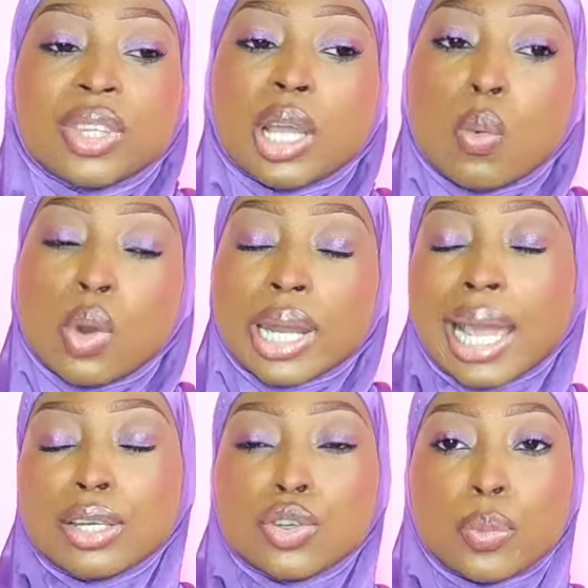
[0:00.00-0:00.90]
Now, what
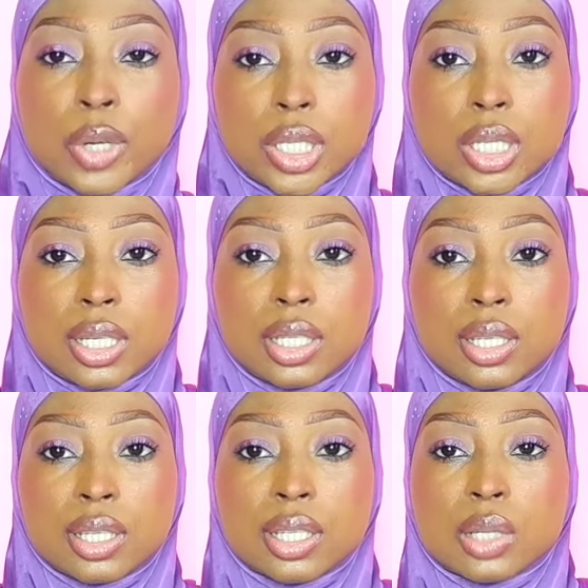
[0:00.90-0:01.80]
I do
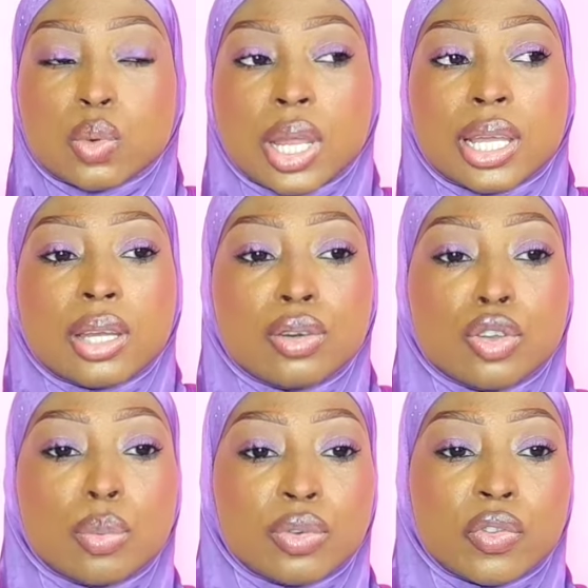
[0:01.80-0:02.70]
personally is that when I get a
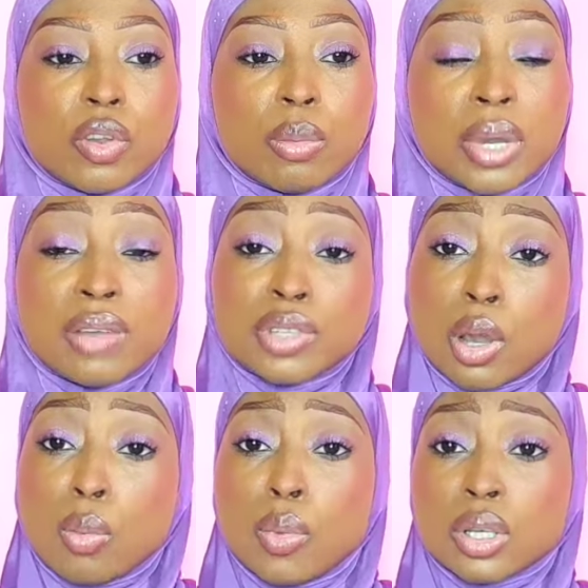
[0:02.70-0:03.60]
new perfume, after
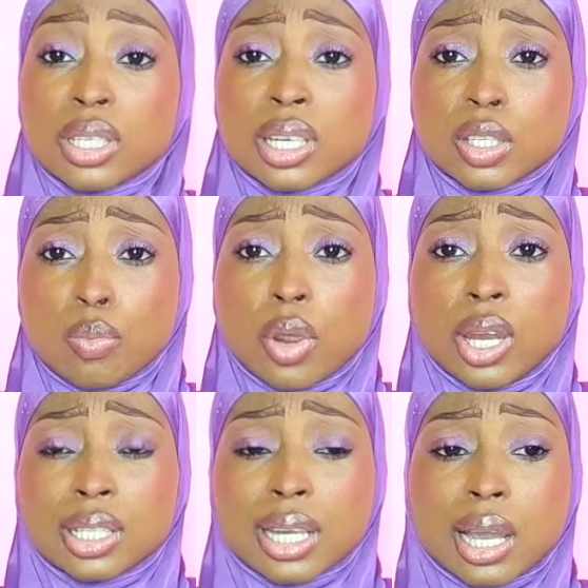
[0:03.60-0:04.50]
unboxing and
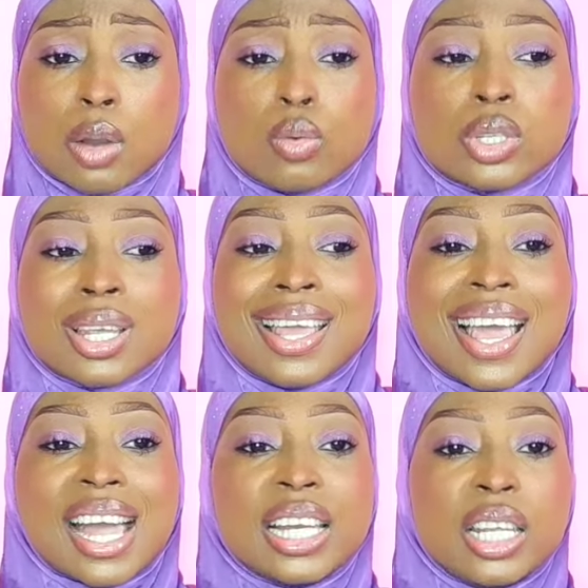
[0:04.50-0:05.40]
spraying it out,
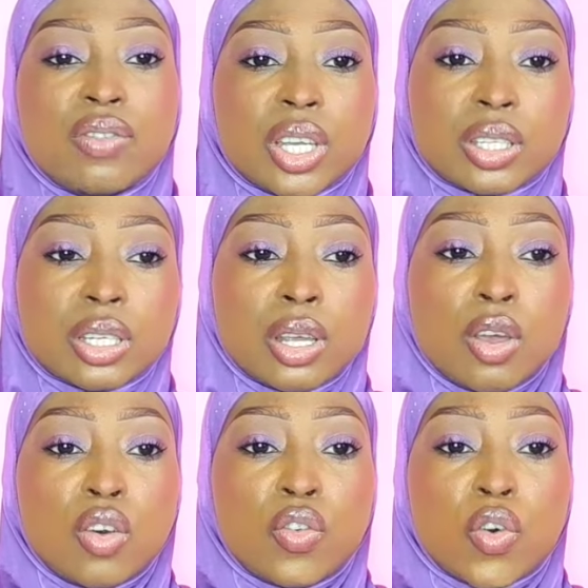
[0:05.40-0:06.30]
I leave it
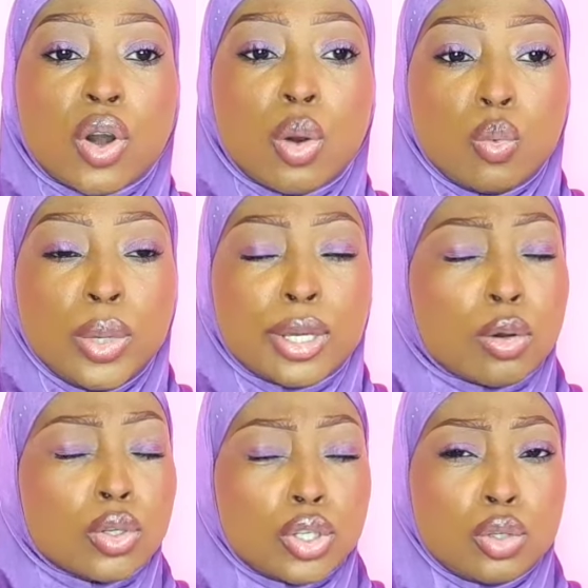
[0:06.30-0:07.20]
for a
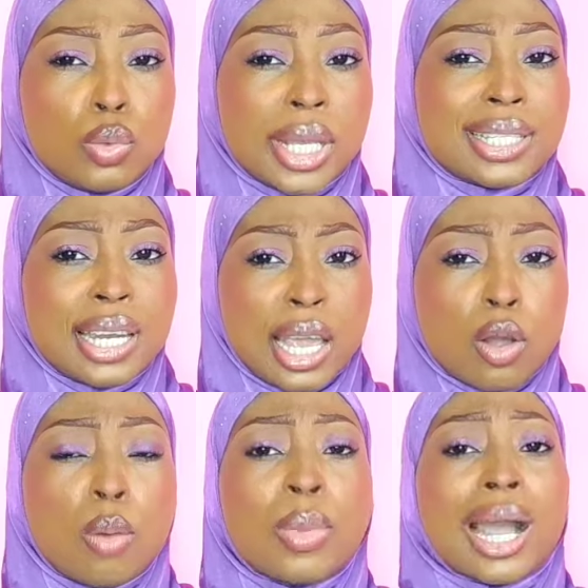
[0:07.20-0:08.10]
week or 2 weeks. Then I
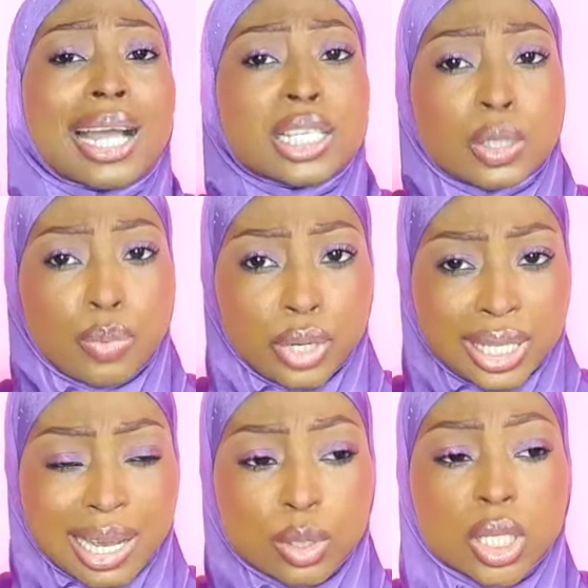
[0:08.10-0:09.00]
come back, I spray
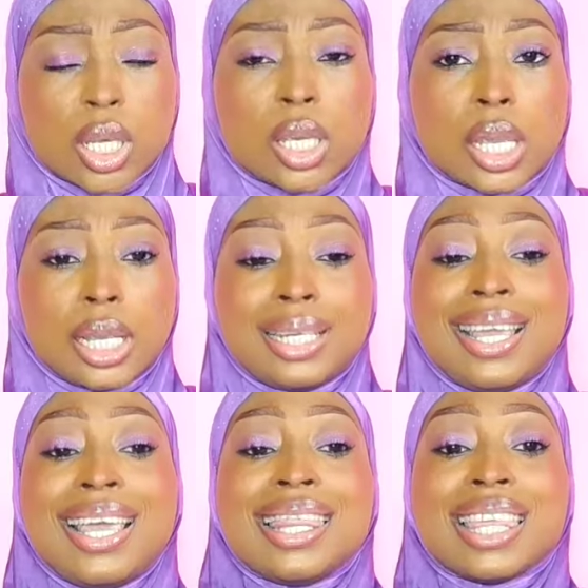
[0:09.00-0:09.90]
it out
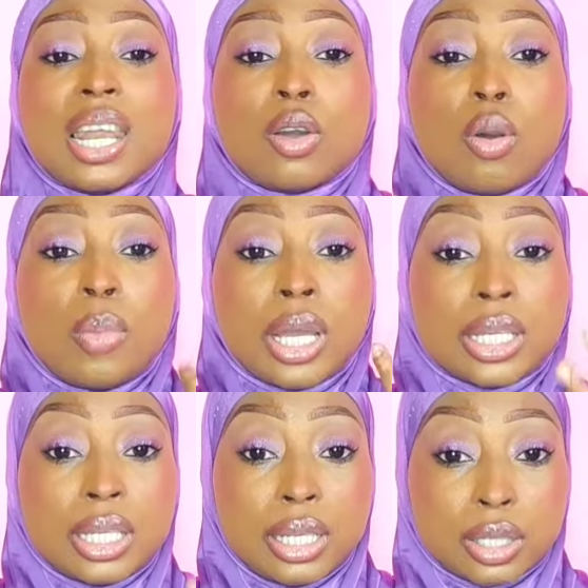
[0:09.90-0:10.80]
again. Then I come
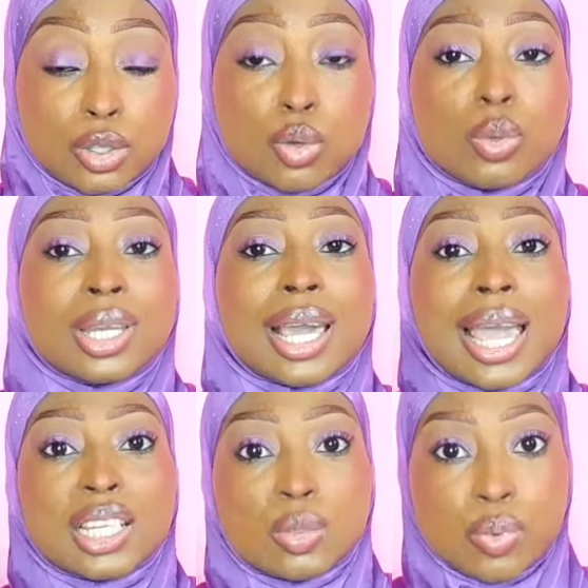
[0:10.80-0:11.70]
back in the next 2 weeks,
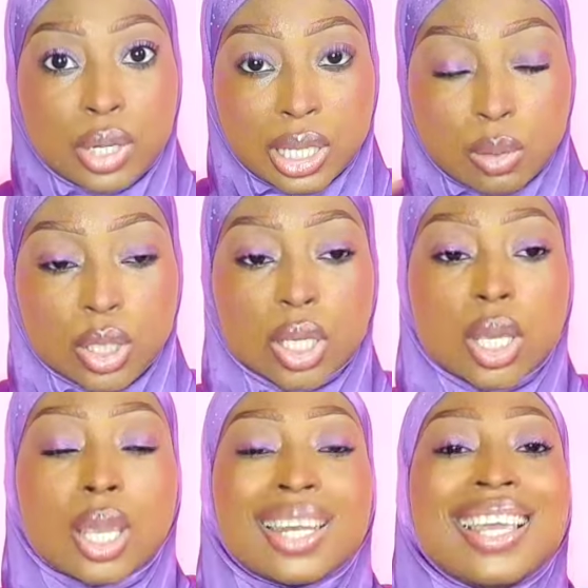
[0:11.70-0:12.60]
I spray it out
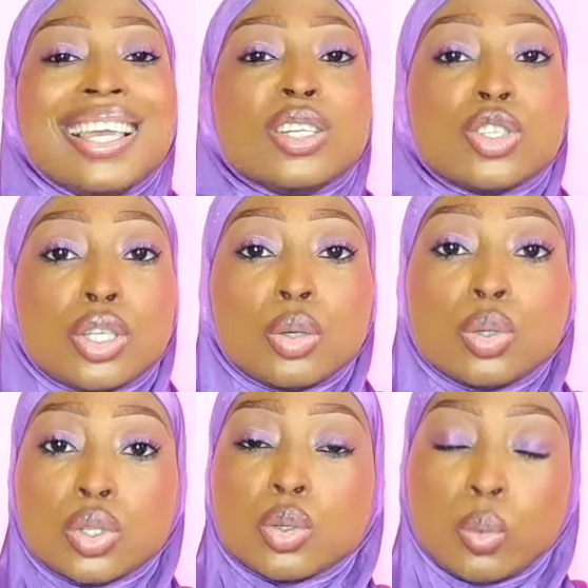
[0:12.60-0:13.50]
again.
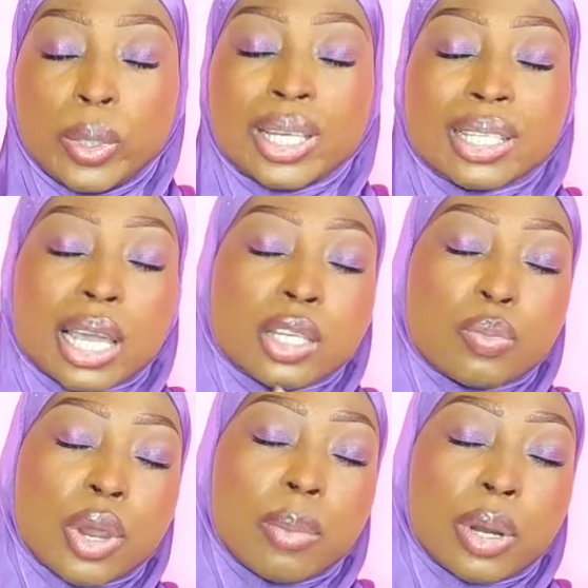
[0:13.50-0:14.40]
Two weeks, I
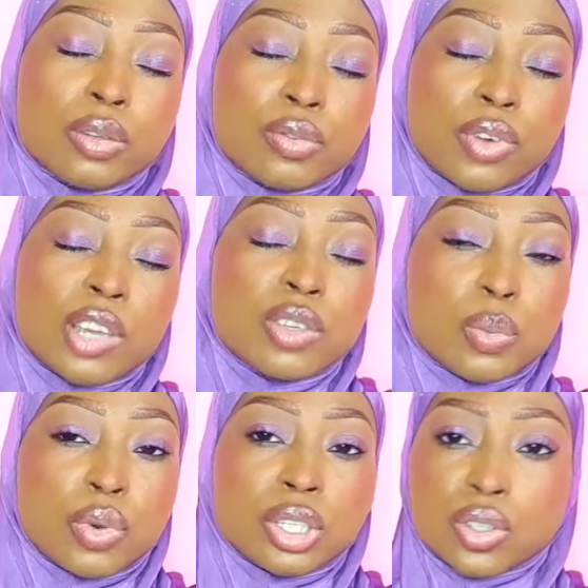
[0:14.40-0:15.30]
spray about 5
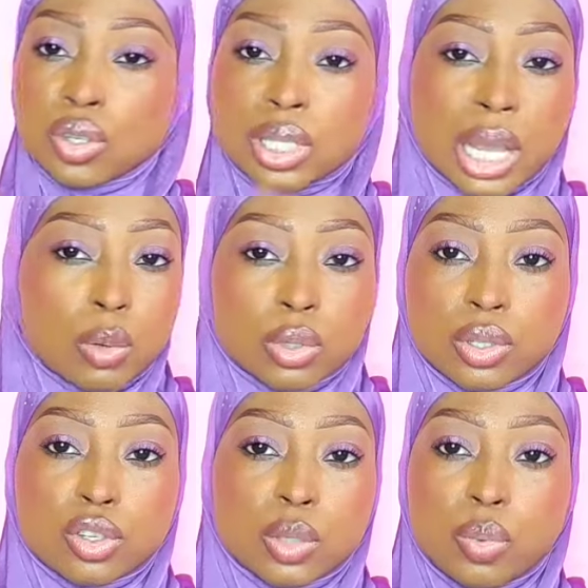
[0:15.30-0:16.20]
sprays just
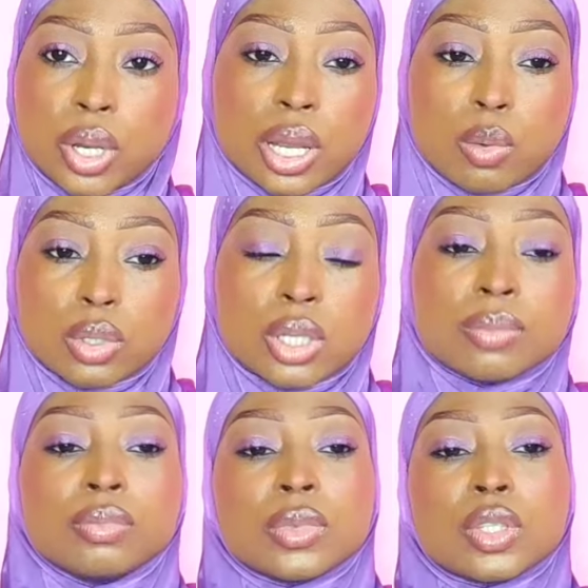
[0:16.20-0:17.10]
out, just spray it out.
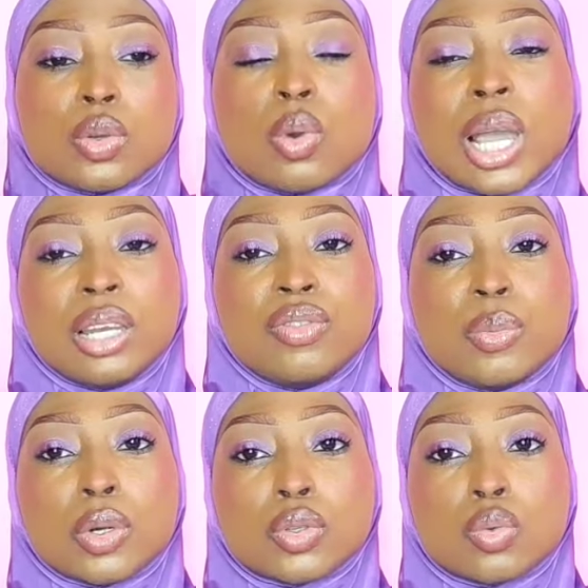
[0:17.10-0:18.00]
So I leave
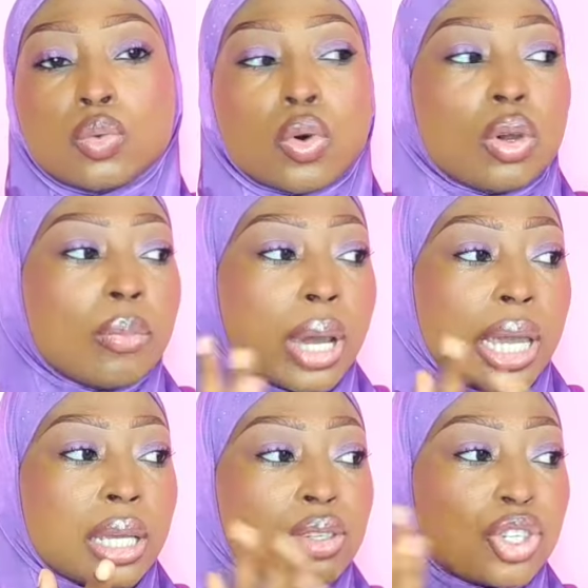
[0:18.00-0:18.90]
the bottle on
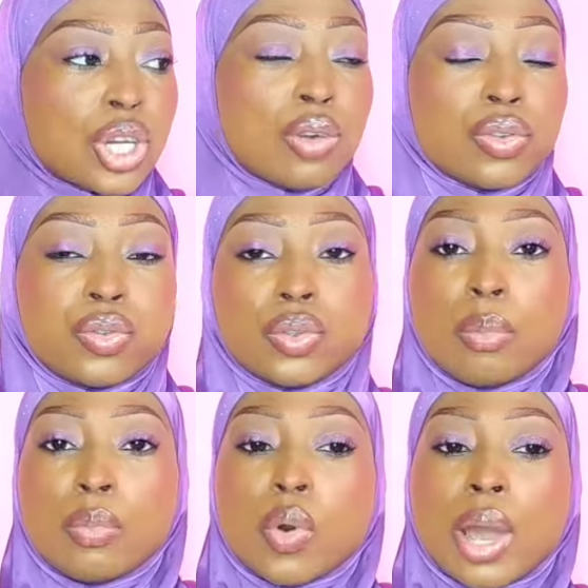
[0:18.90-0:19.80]
my shelf,
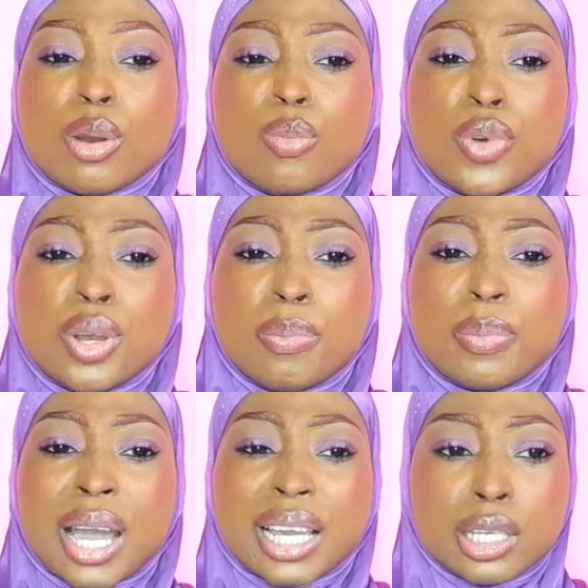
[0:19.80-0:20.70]
but I don't put
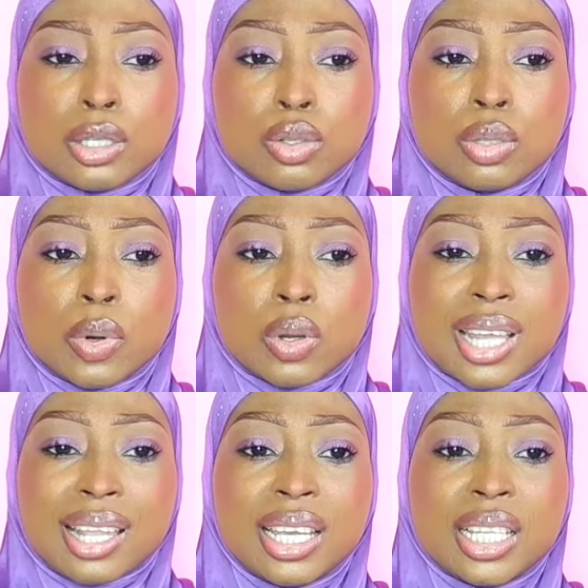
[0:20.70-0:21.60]
it back into the
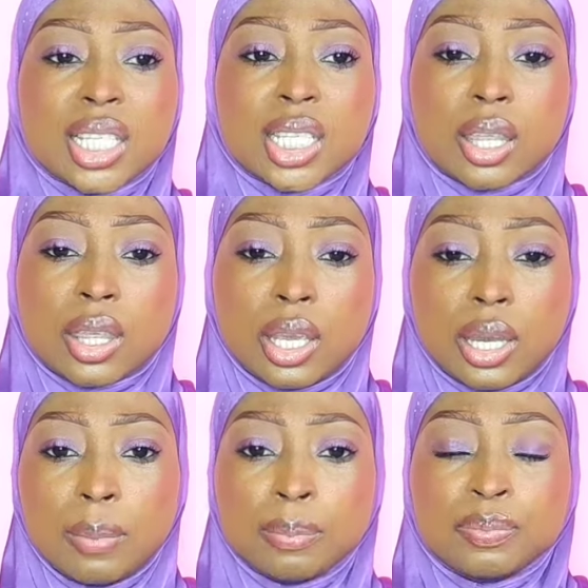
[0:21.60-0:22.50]
box. I think there's a thing.